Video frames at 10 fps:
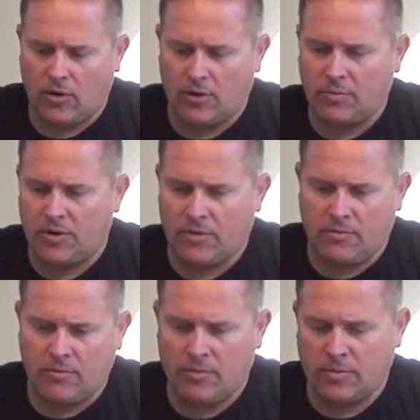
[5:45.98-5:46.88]

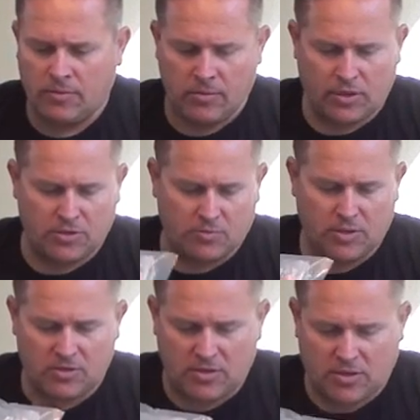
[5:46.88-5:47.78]
hardware that you'll
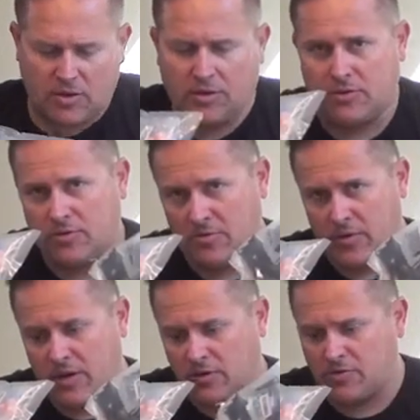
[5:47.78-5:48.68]
be sticking on your
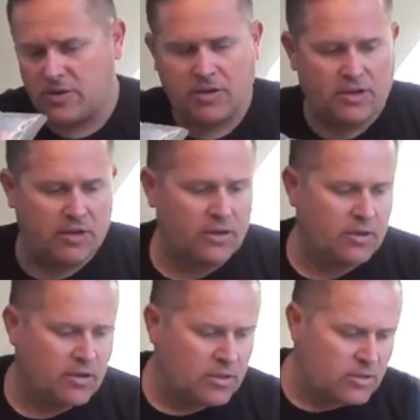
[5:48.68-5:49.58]
radio tray here.
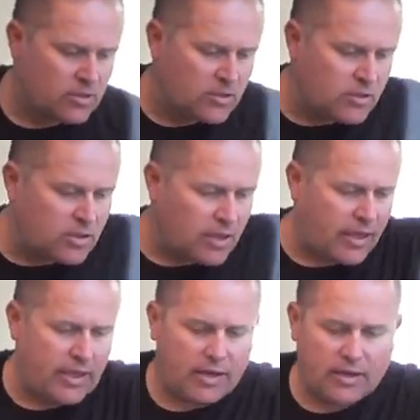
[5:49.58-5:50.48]

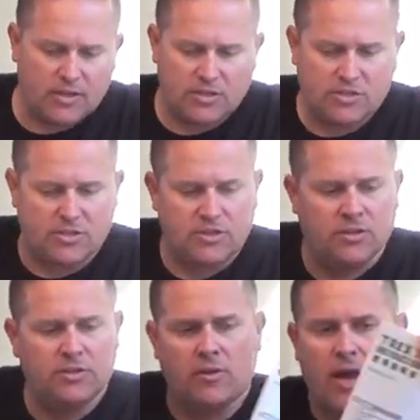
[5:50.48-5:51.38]
And in addition,
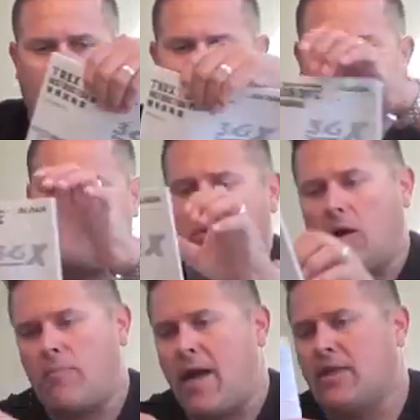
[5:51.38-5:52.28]
you have your
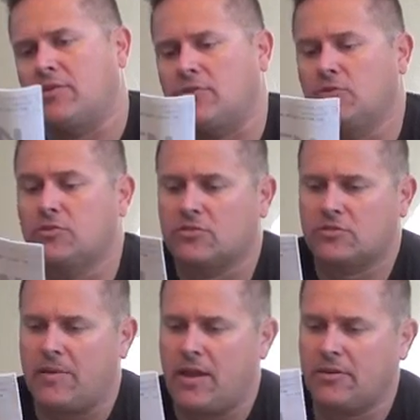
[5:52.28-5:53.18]
manual,
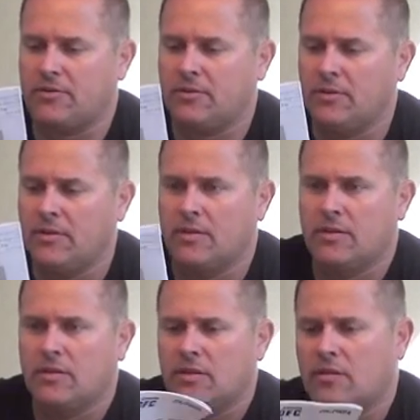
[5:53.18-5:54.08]
user's manual,
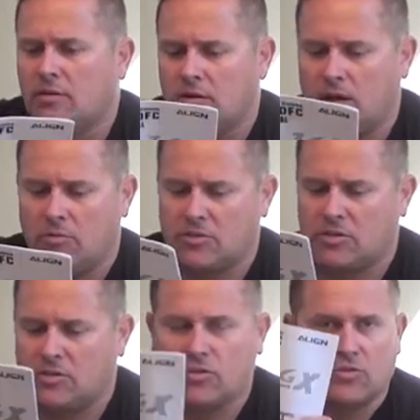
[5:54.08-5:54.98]

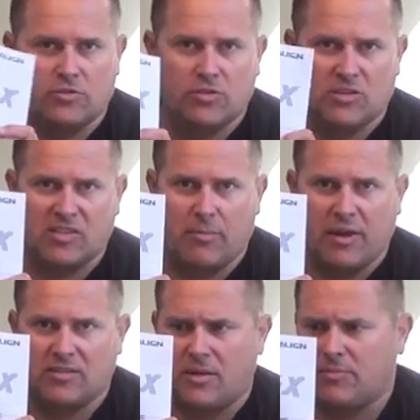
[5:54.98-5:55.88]
which goes through the
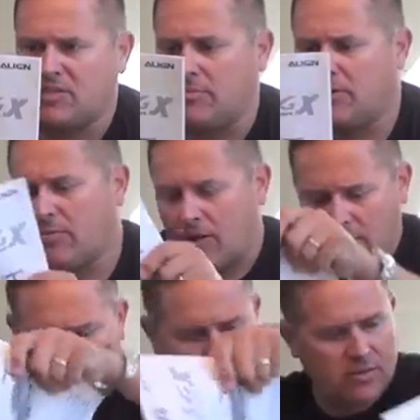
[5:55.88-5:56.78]
step-by-step assembly
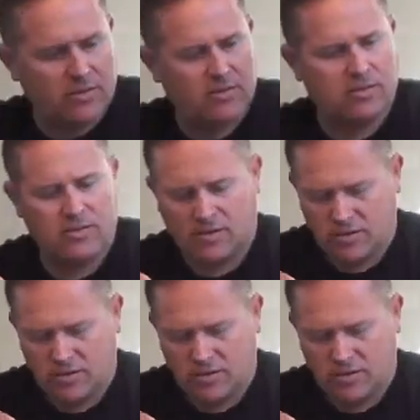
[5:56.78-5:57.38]
process.